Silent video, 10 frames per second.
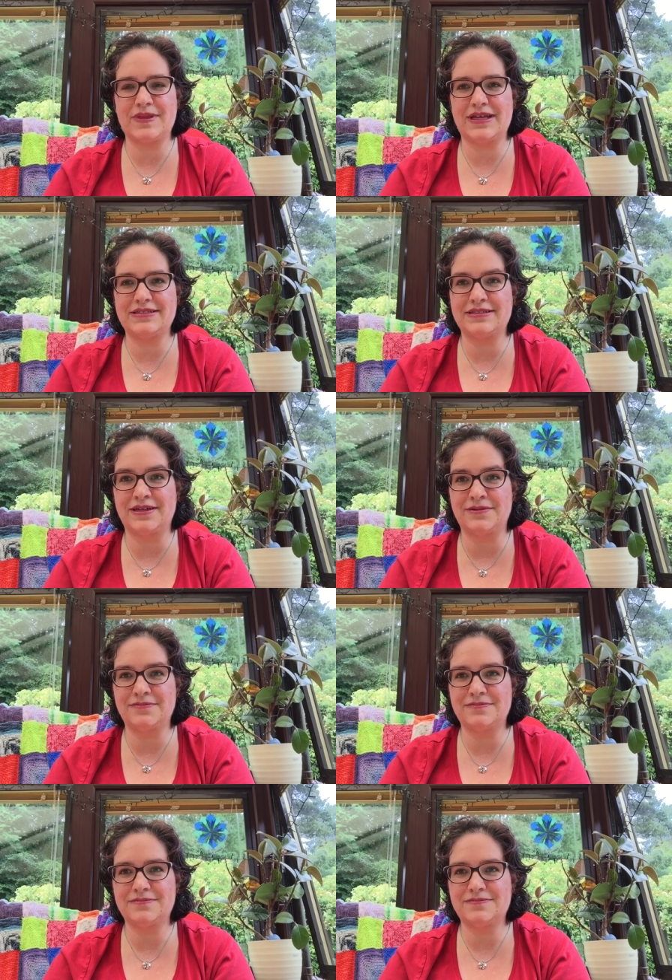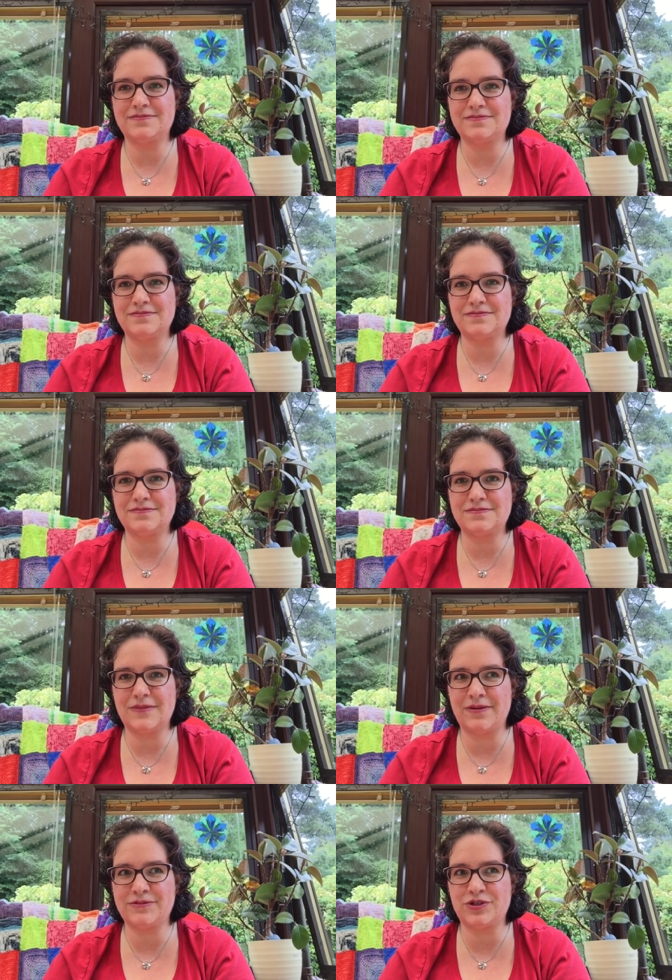So
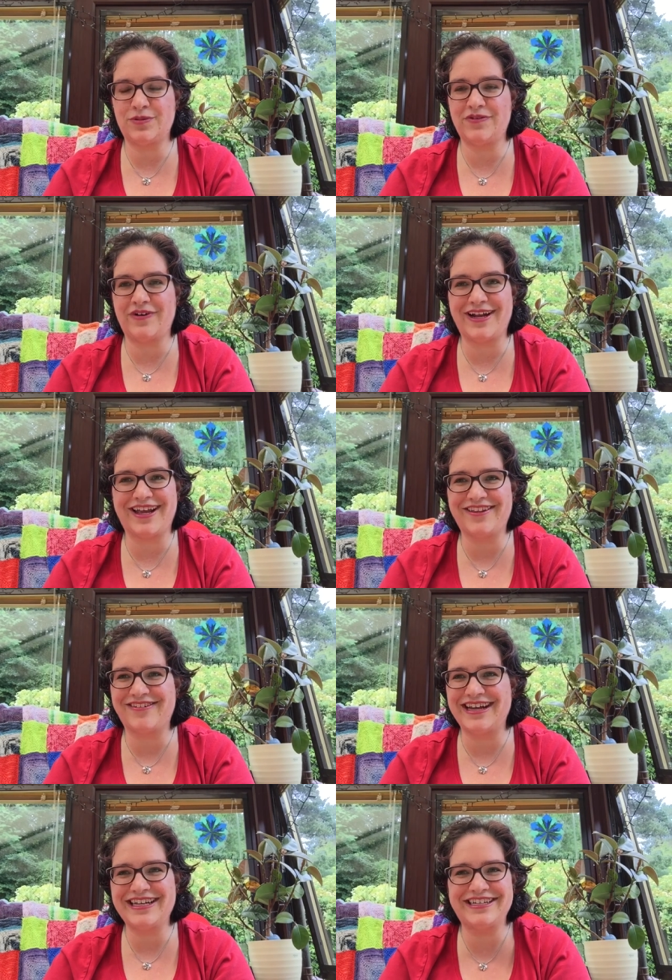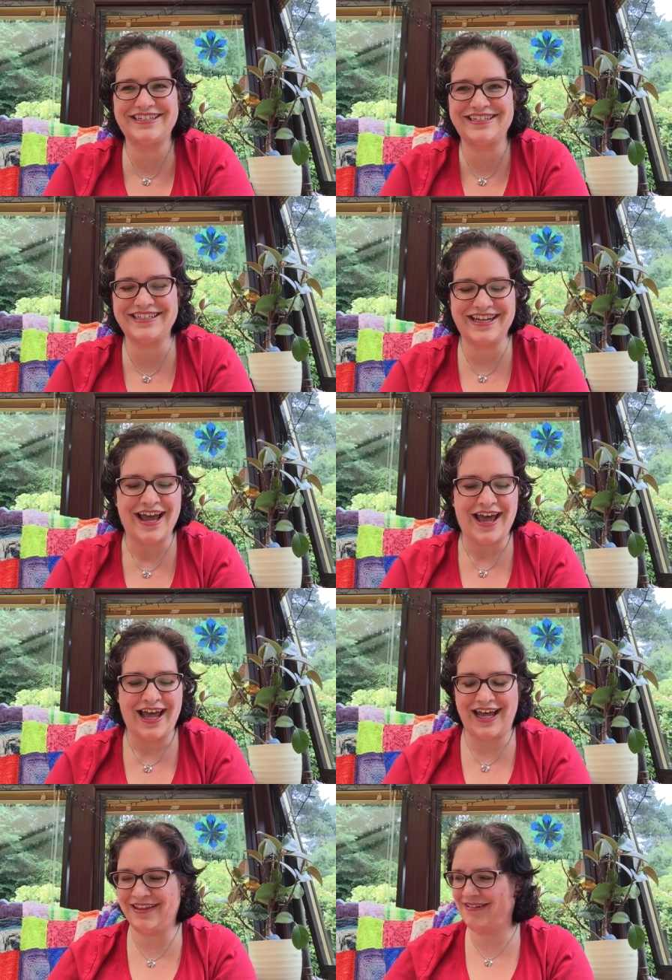I'm sure it'll be fine either way.
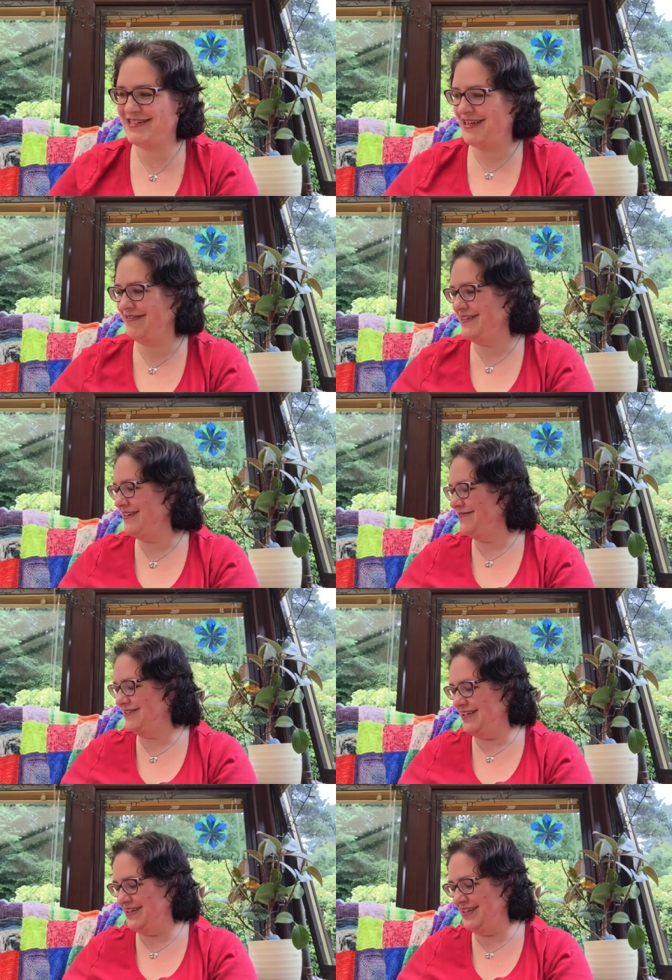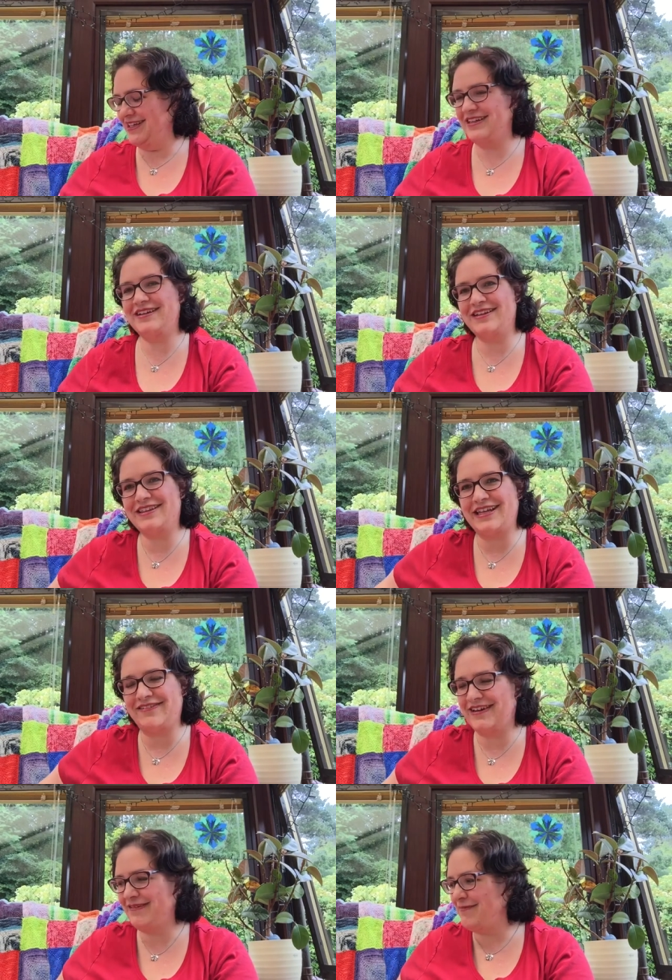Otherwise, I wouldn't have done it that
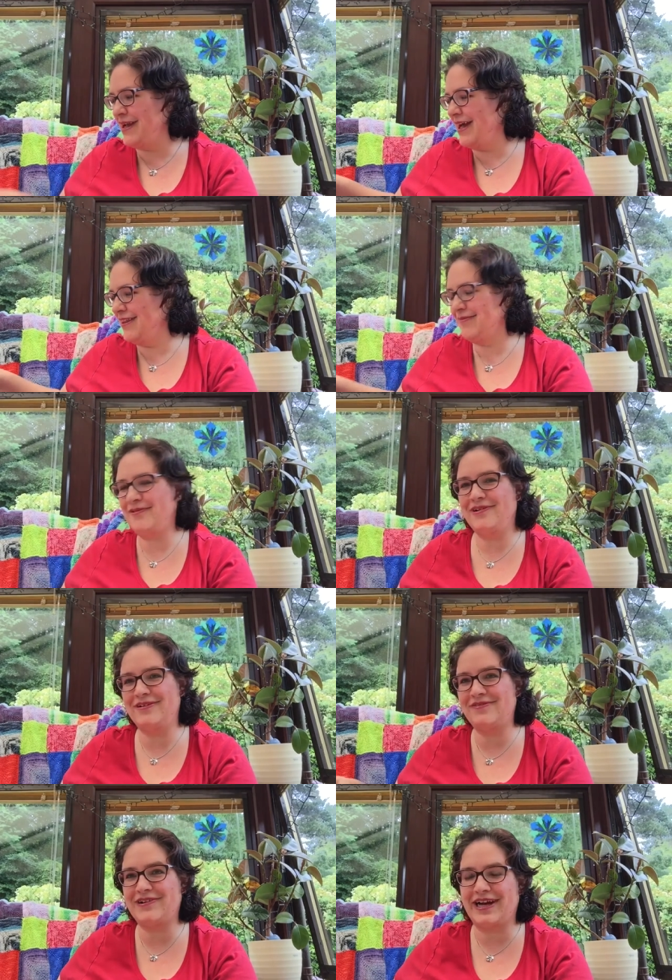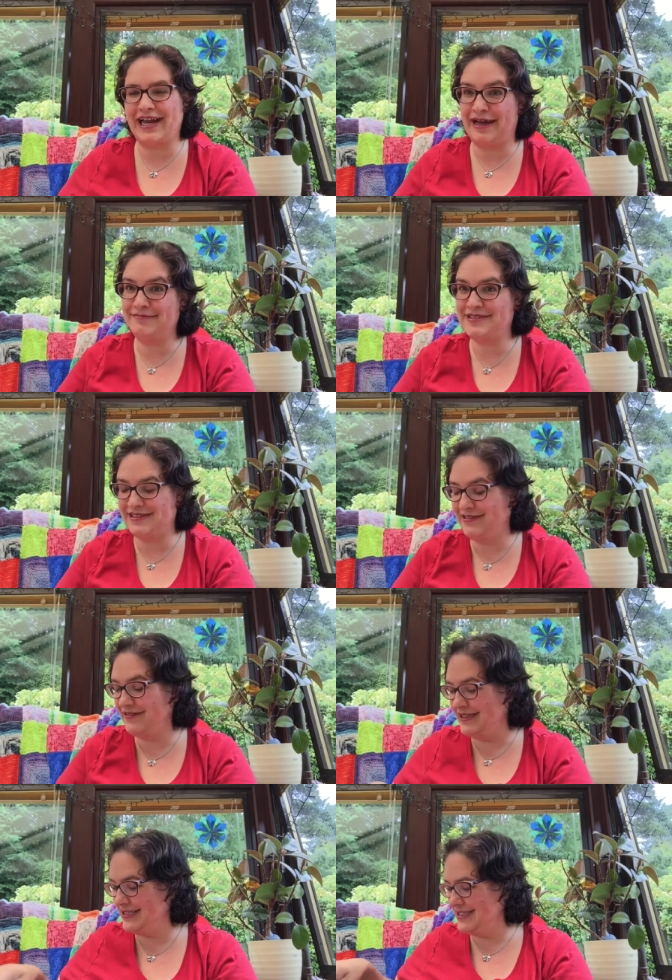way. My other pullover, I
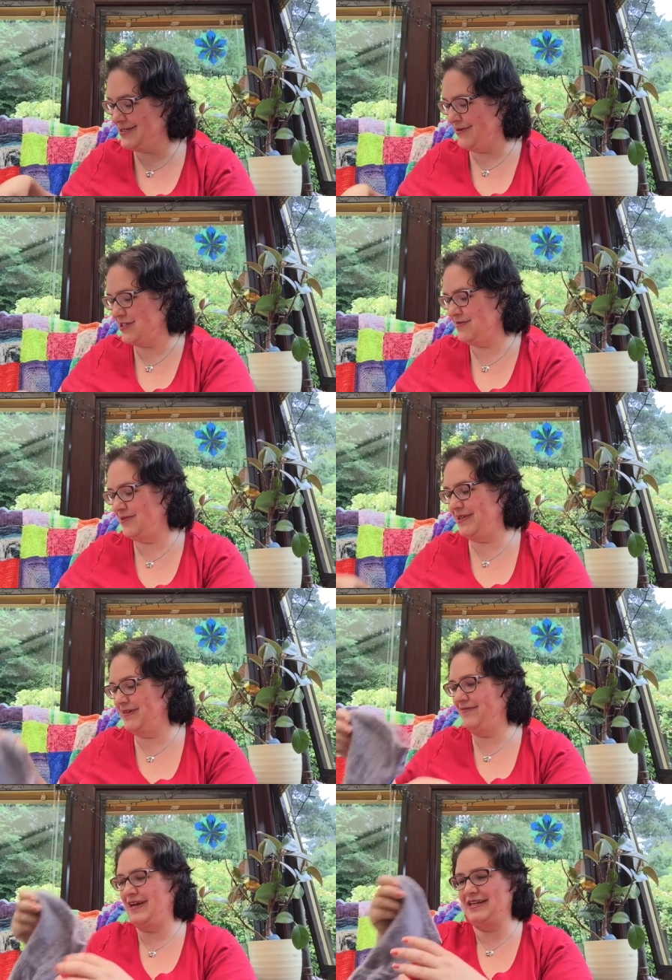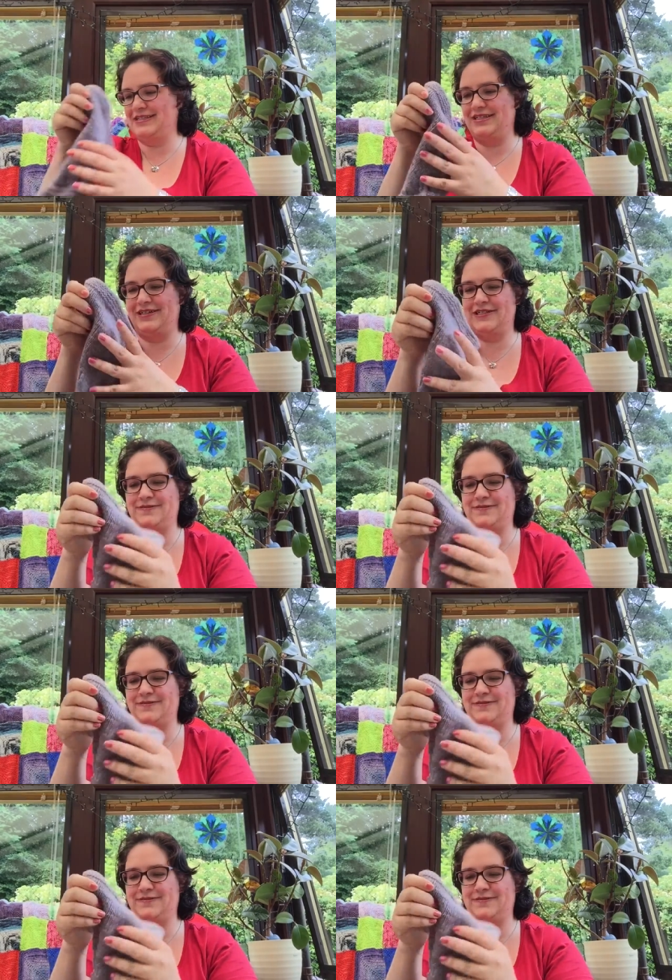absolutely did swatch for. In fact, here's